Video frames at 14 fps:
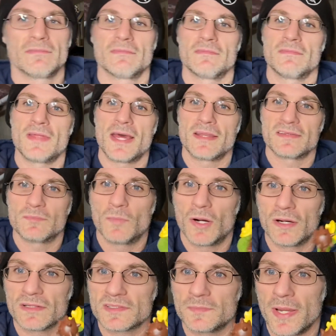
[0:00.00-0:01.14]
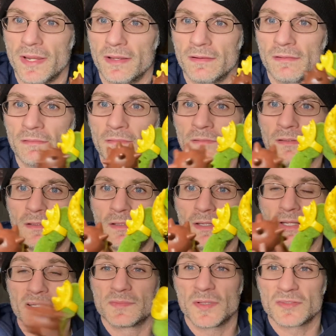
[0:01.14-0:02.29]
And that is Mossman.
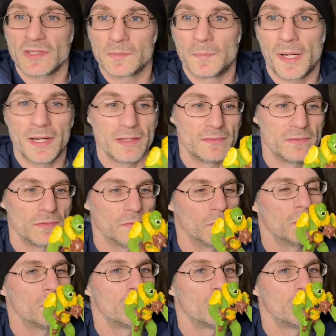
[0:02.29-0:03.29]
It smells like pine too.